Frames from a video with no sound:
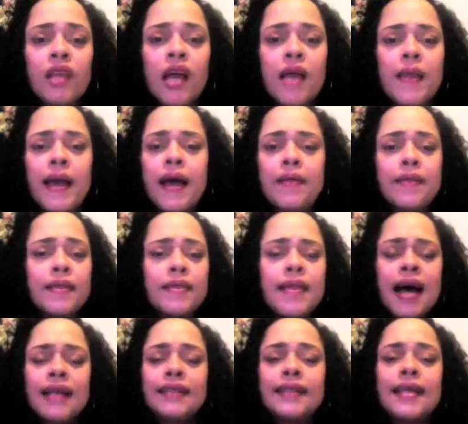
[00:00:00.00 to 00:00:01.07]
And they got
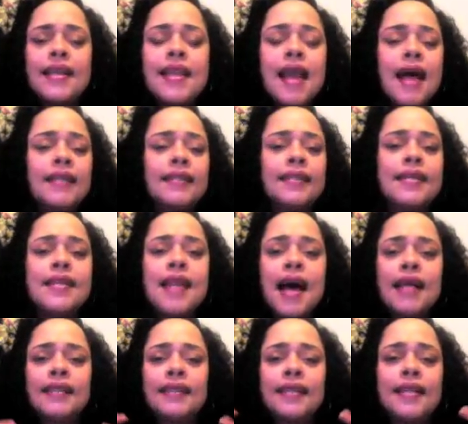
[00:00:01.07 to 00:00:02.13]
lots and lots and
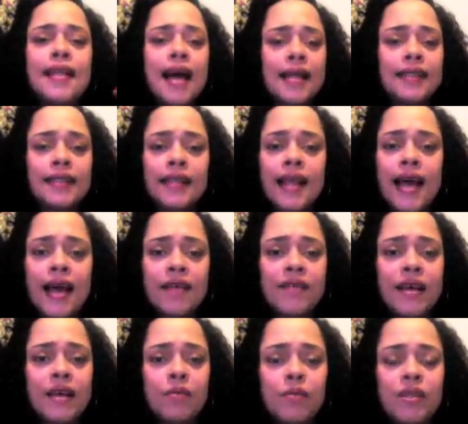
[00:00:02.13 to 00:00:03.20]
lots and lots of land, right?